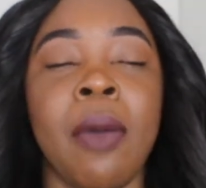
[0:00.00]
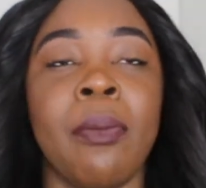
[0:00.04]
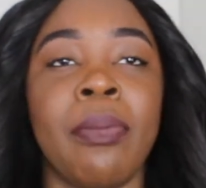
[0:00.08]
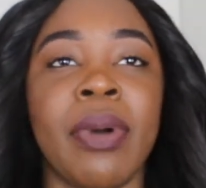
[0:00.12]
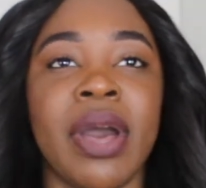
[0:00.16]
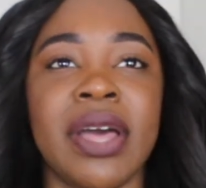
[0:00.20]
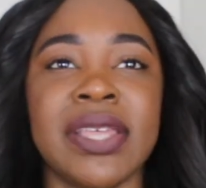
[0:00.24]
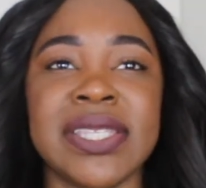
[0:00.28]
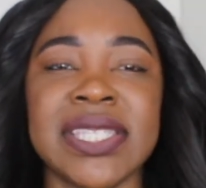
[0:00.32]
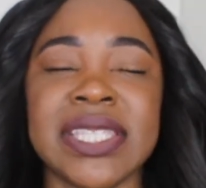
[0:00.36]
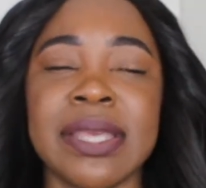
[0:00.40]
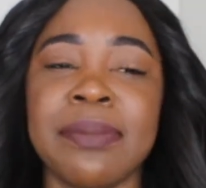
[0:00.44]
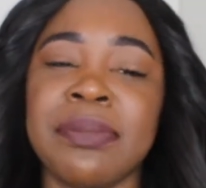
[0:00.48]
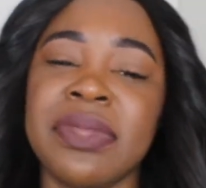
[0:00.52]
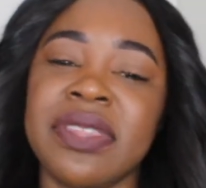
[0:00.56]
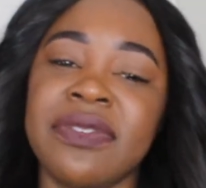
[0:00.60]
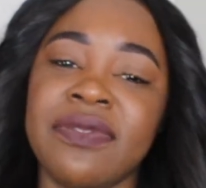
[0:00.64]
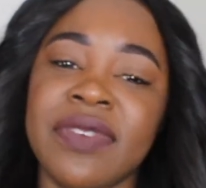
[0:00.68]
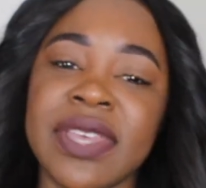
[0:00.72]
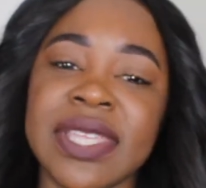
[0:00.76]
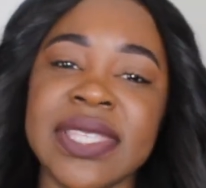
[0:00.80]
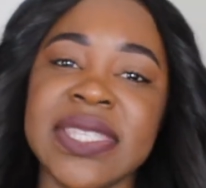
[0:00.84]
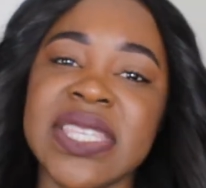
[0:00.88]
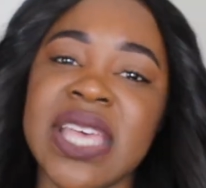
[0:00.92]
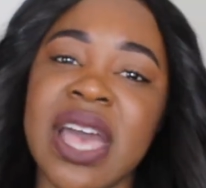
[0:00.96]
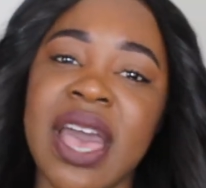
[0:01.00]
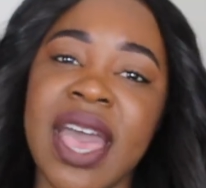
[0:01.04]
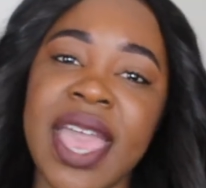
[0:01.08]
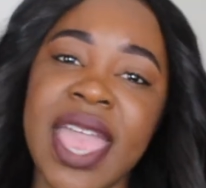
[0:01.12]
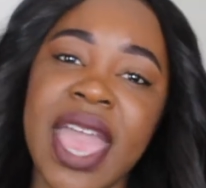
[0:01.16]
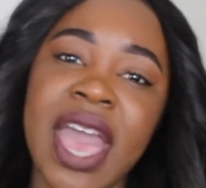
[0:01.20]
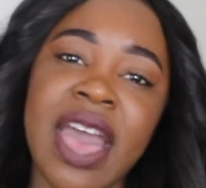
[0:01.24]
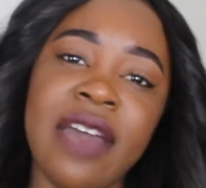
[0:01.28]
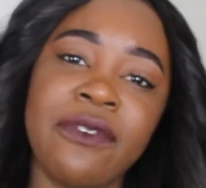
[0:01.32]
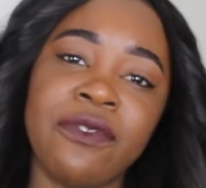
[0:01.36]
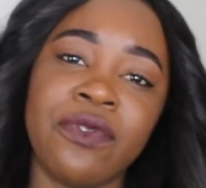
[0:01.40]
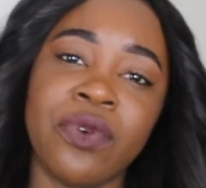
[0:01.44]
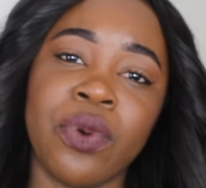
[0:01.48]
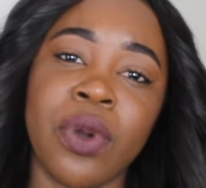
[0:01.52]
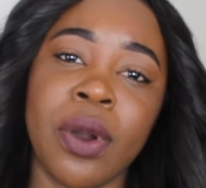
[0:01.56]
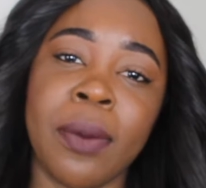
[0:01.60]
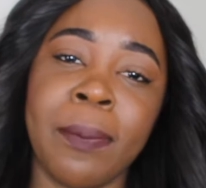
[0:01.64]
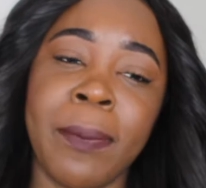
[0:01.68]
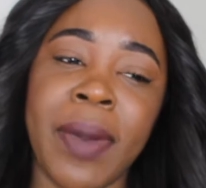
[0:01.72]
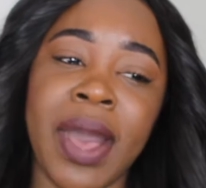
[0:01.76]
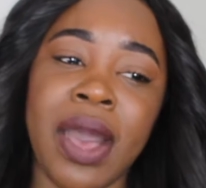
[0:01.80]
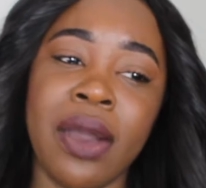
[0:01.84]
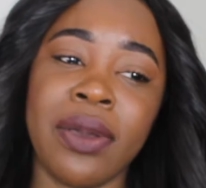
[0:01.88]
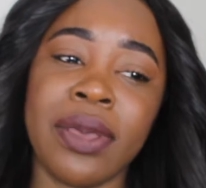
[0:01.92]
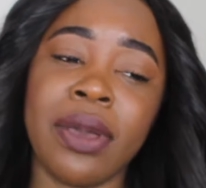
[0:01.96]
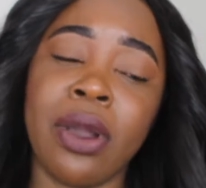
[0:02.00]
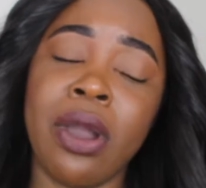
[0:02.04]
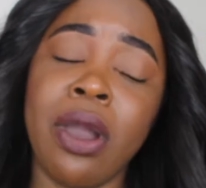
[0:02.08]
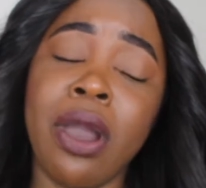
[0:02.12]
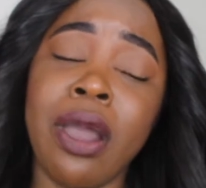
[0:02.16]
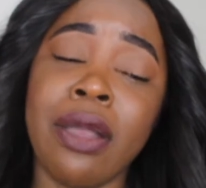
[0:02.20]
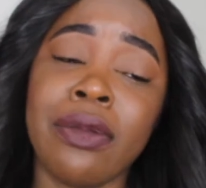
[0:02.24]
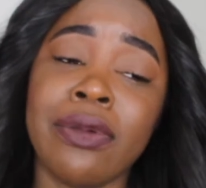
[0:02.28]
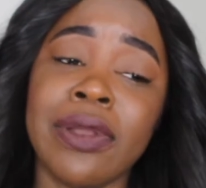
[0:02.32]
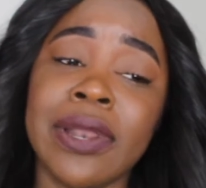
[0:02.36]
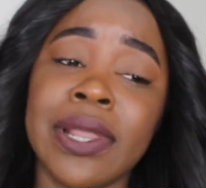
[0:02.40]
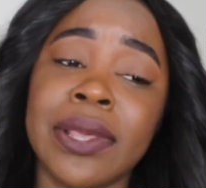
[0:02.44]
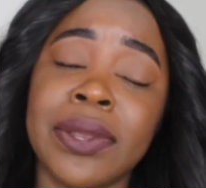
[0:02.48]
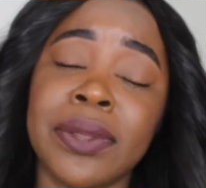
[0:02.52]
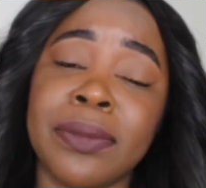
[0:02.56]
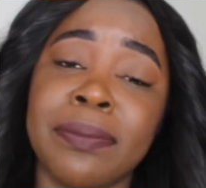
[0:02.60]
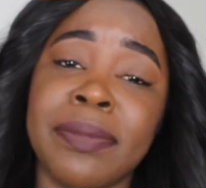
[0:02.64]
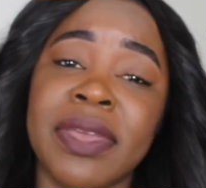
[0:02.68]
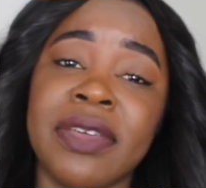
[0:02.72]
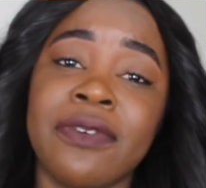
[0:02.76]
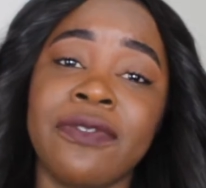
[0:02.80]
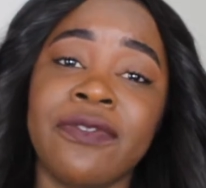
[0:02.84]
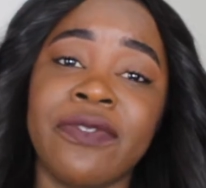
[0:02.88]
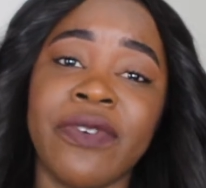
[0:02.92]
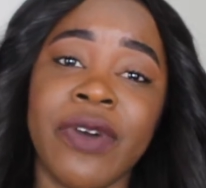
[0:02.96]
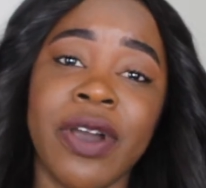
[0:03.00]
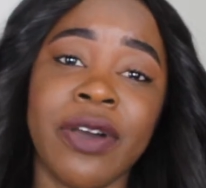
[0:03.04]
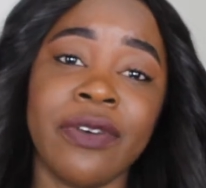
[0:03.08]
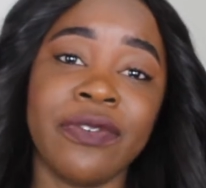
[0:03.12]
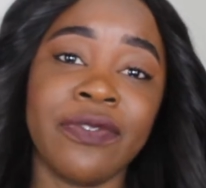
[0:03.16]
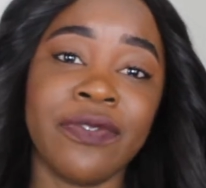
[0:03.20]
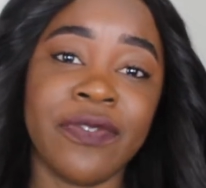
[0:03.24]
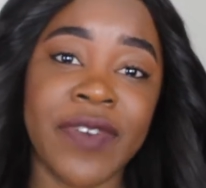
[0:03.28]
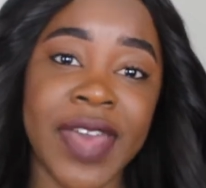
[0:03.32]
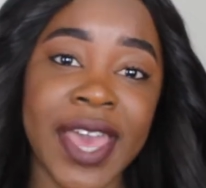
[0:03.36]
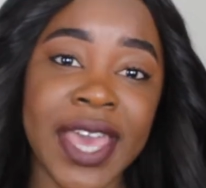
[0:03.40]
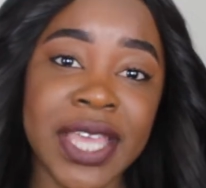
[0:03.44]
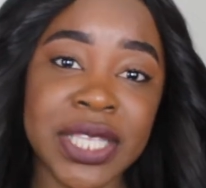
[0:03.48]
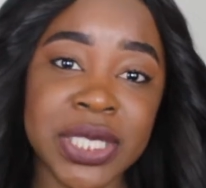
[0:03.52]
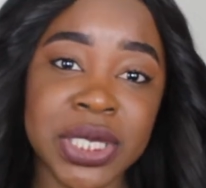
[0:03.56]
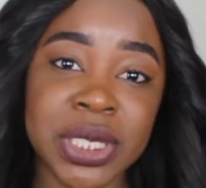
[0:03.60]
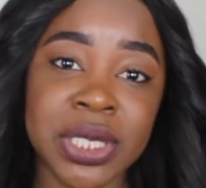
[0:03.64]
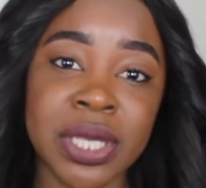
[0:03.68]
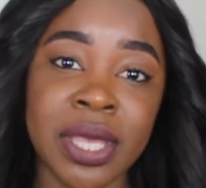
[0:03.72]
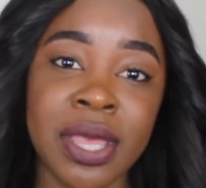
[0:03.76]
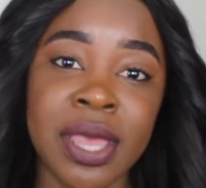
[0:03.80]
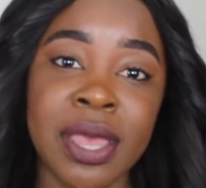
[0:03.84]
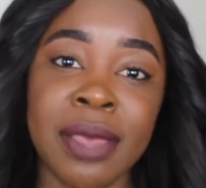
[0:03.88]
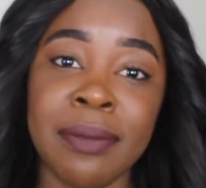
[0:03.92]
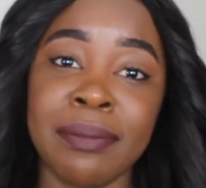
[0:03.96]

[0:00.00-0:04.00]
but some of the things that I have thought about are a little bit far-fetched.